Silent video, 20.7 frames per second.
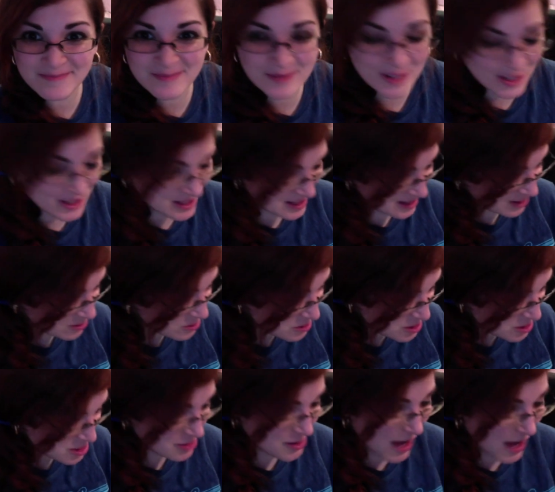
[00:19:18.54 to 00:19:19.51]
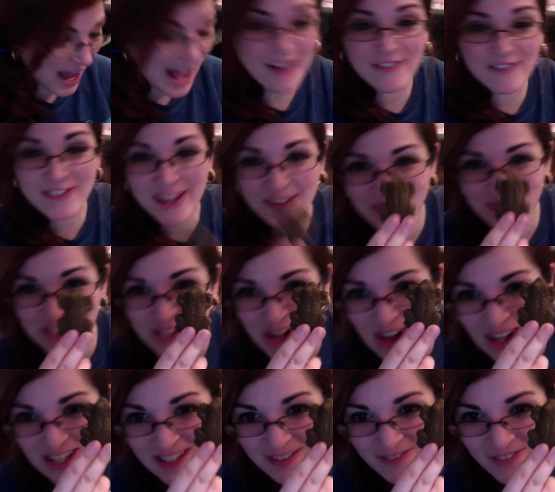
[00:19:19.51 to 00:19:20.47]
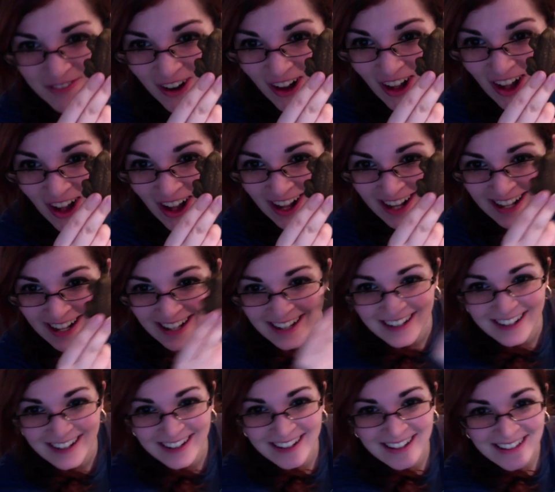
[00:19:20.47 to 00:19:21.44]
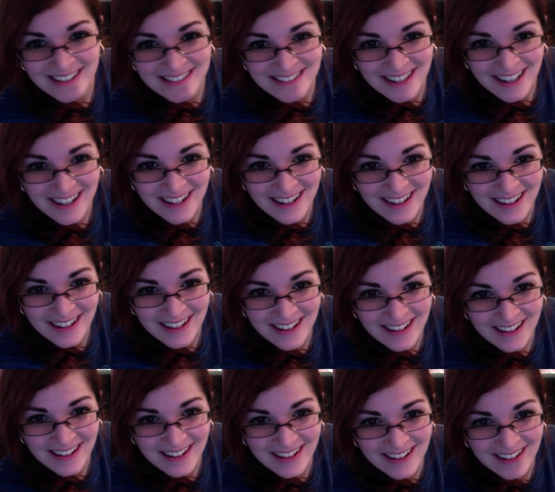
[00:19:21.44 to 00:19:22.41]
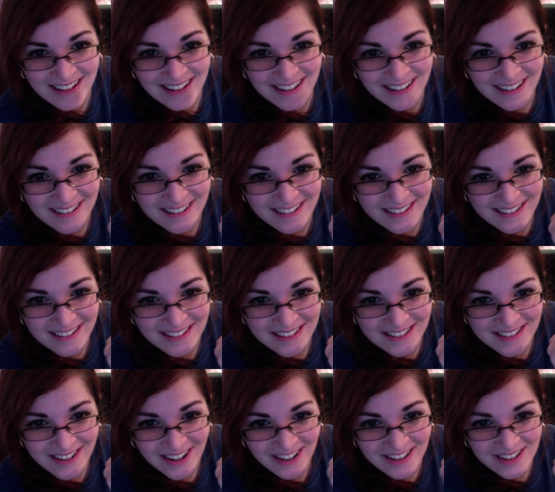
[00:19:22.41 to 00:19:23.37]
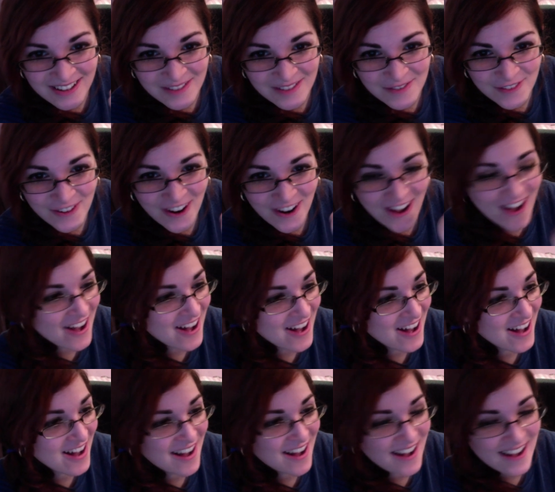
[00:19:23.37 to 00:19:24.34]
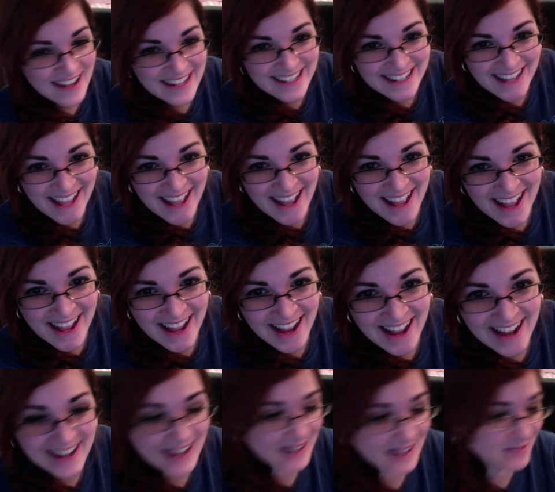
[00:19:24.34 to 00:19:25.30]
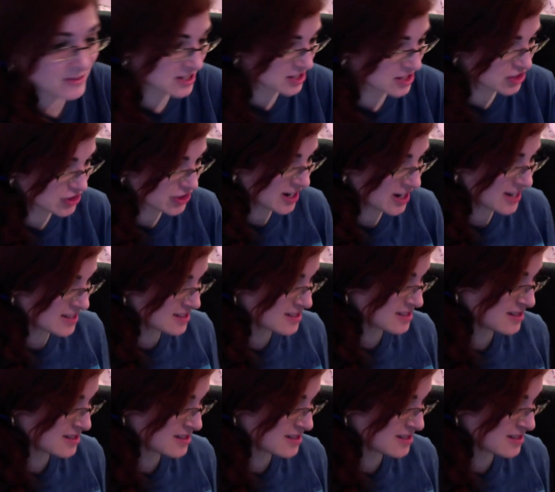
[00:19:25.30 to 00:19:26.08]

because of course you have to have a chocolate frog. Ta-da! Chocolate frog! Yay! I'm gonna try this